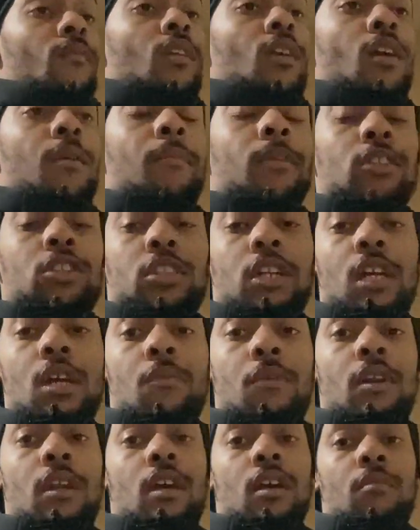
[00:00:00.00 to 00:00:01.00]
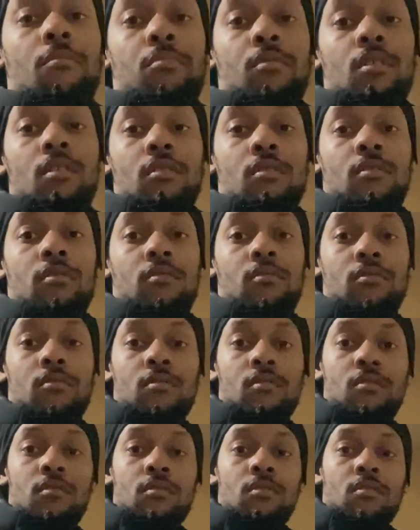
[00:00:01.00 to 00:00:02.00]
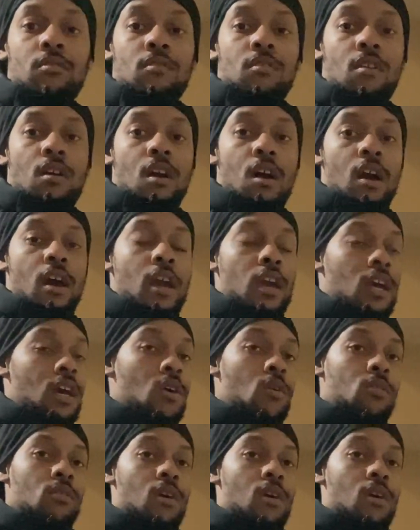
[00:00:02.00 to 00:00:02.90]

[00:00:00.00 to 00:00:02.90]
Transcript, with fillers: I'm a genuine nigga, bro. I ain't gonna.